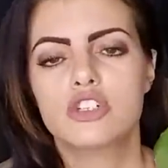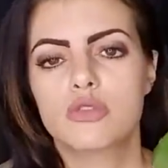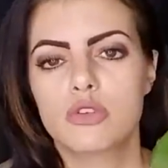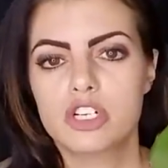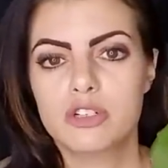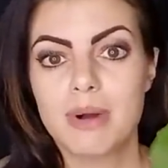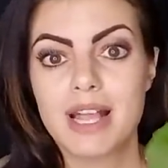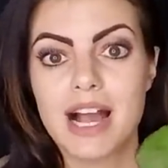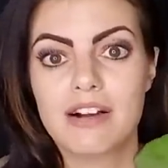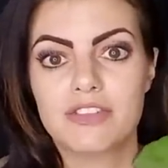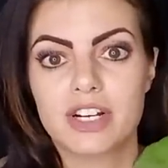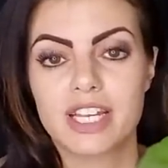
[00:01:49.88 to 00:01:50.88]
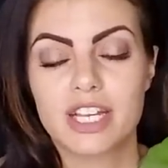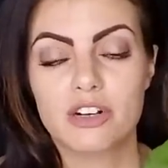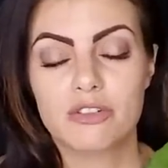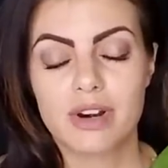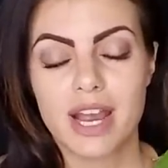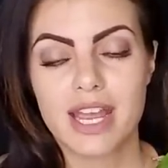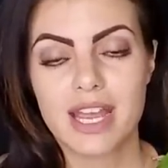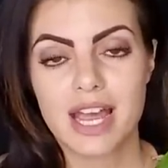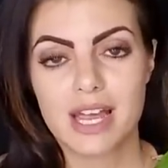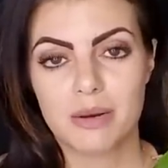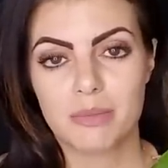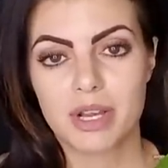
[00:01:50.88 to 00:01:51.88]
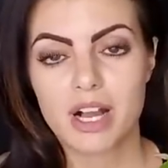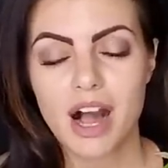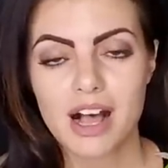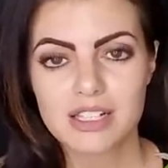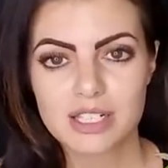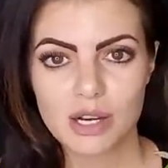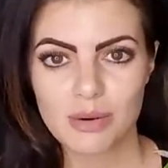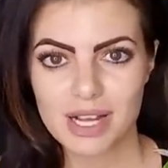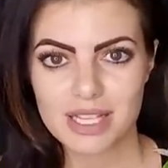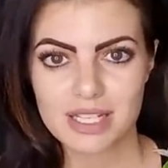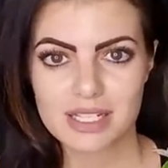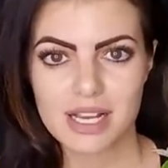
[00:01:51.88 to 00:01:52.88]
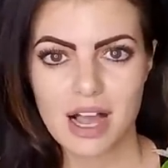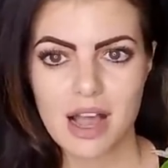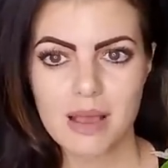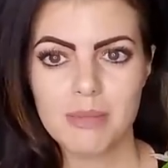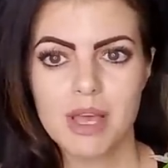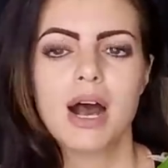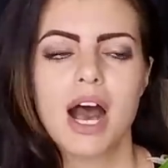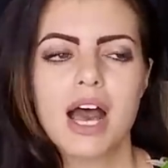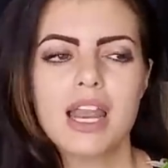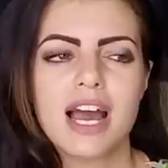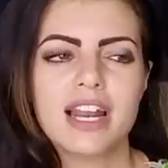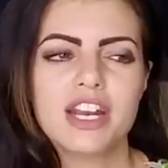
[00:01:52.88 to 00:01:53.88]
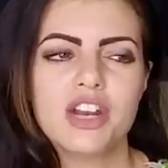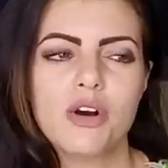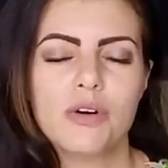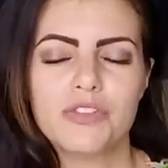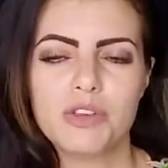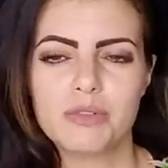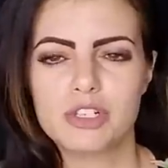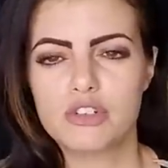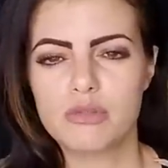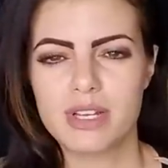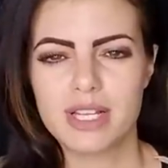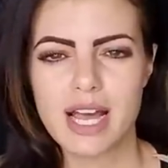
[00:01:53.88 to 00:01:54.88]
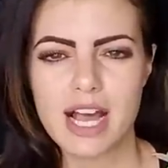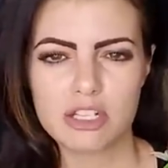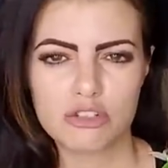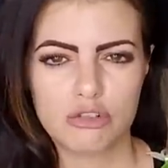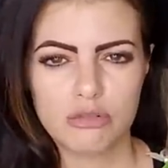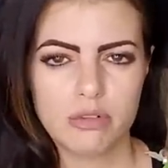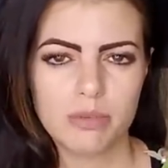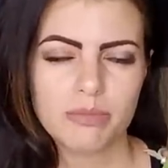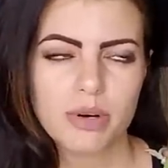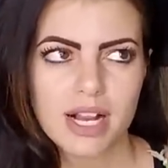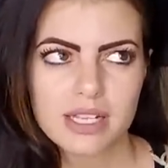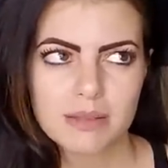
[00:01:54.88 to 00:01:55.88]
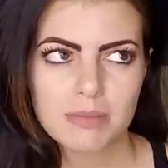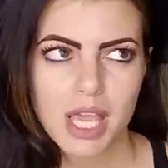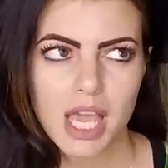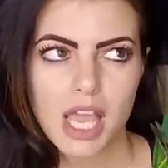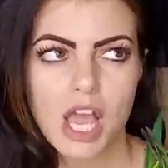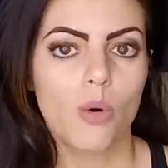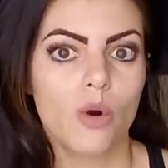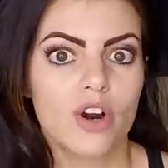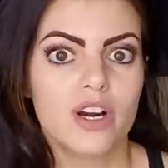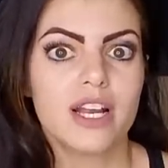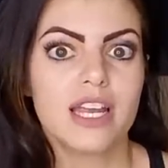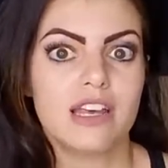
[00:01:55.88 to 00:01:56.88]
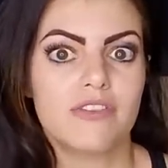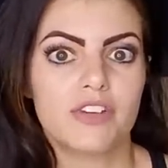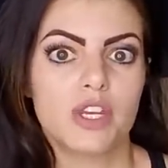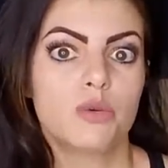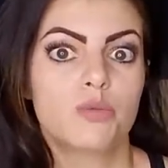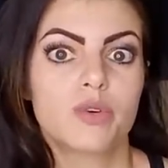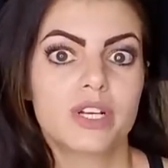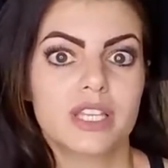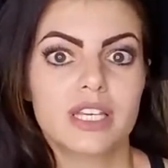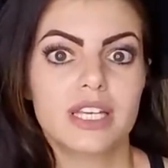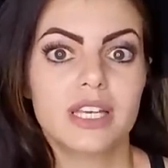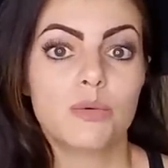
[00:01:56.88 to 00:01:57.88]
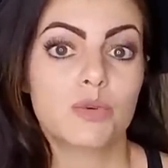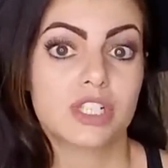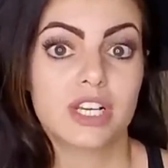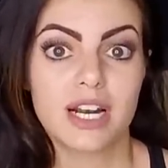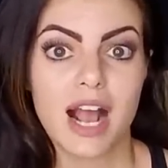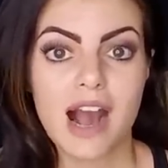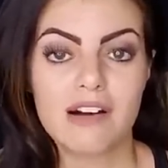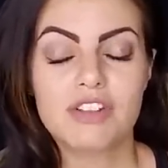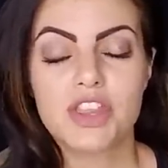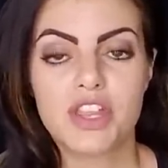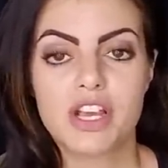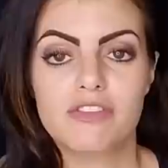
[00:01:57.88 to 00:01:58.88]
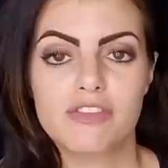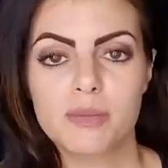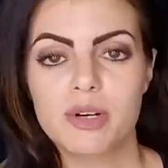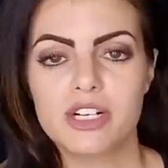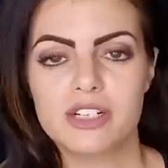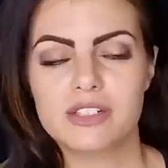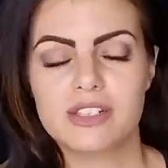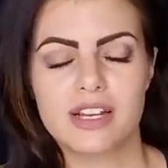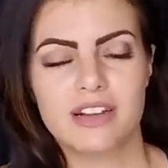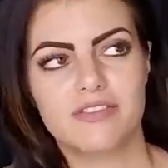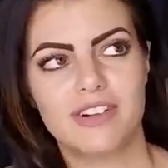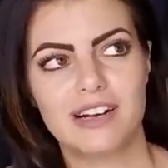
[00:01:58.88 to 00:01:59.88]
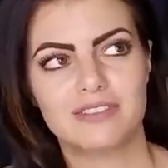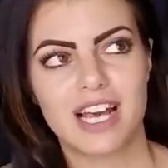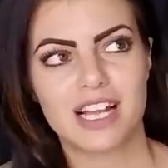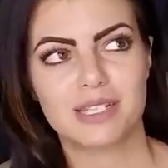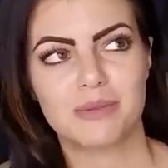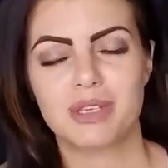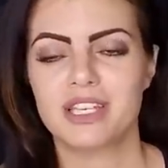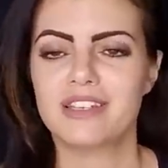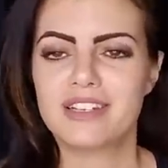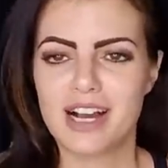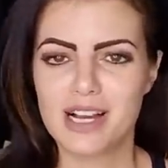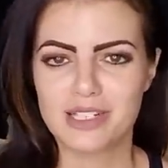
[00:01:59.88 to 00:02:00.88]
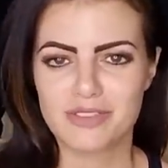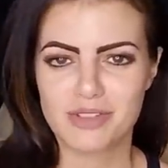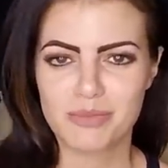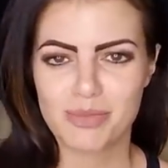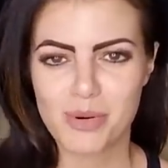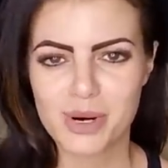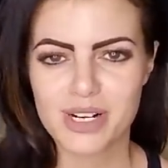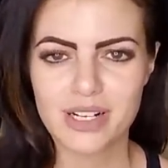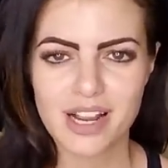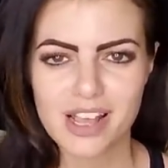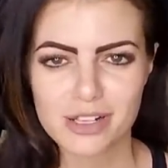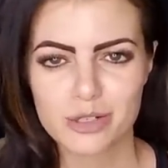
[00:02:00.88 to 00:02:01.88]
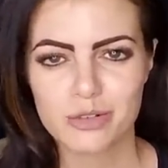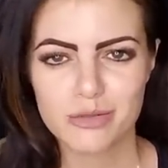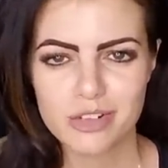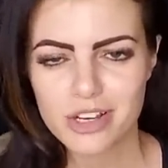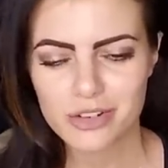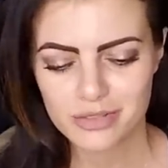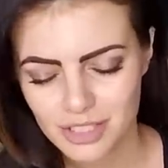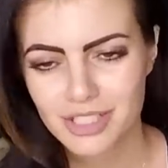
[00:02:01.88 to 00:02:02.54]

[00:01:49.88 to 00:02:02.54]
George, my African Grey, and Picasso at the time, but I didn't know if he was doing that to impress me or if he really was gonna have a thing for birds, and I found that to be kind of important, as you know.